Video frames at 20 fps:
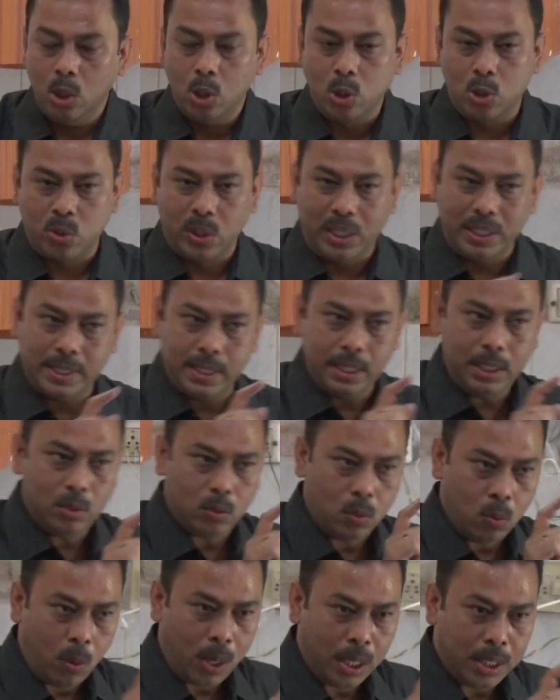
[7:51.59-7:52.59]
So I
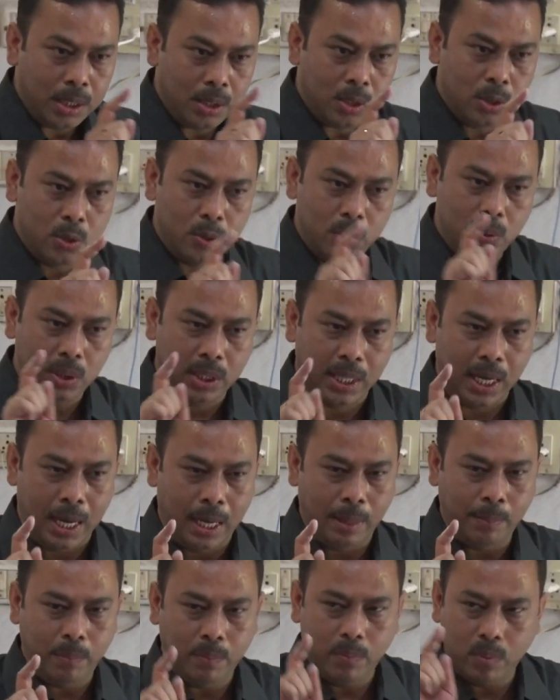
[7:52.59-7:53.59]
said 1, 2
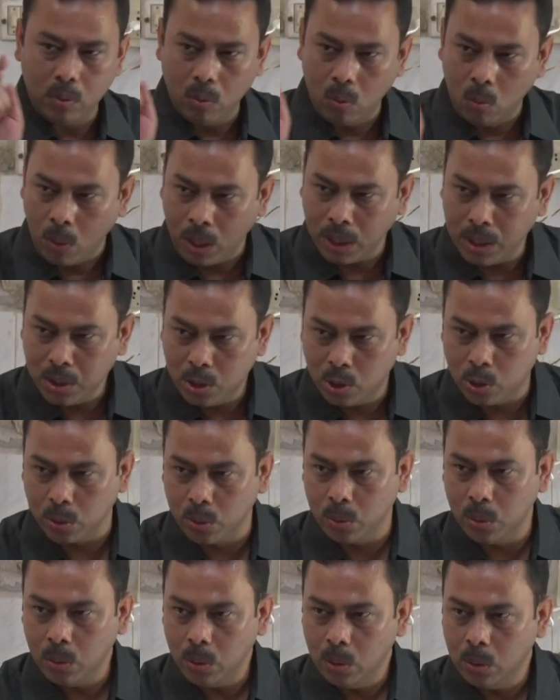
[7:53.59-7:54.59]
gap, 1,
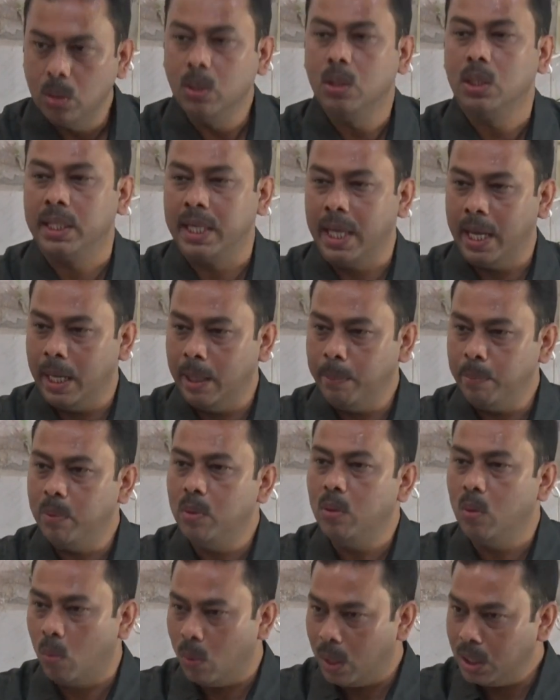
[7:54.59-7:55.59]
2 gap,
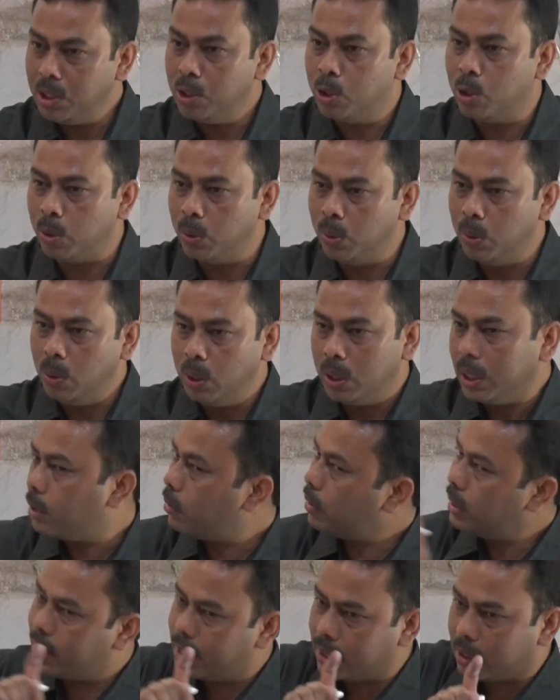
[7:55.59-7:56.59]
1, 2. It
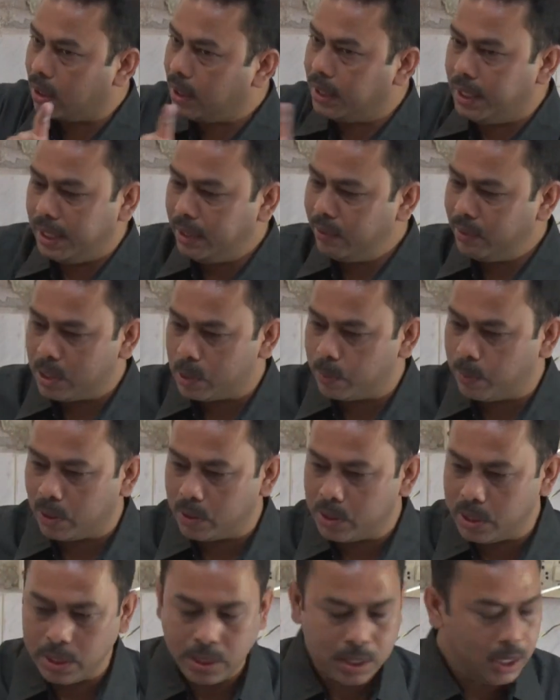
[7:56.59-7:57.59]
is a continuous
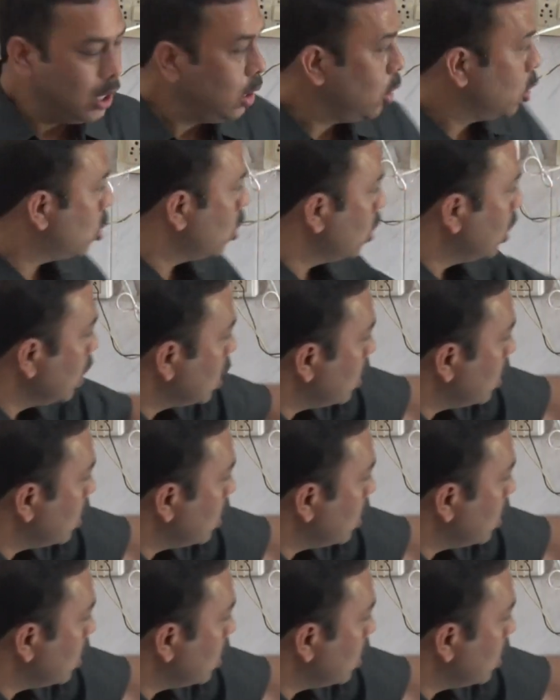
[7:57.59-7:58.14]
process. So the